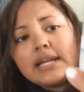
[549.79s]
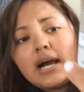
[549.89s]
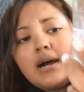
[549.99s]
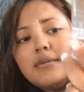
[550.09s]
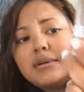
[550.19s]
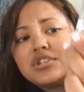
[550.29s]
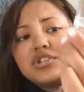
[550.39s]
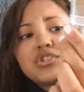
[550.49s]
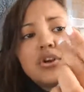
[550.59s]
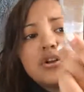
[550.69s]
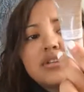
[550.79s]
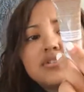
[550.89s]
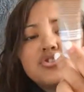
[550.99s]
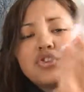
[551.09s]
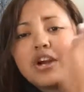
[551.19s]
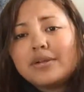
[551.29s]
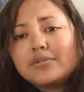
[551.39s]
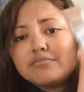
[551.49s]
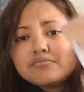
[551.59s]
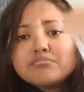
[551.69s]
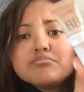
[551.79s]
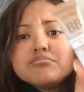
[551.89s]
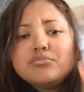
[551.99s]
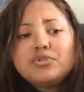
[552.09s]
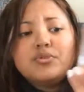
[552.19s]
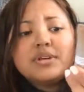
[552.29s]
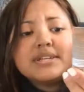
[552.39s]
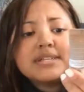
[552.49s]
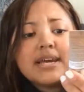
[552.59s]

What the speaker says: I just started trying to do this,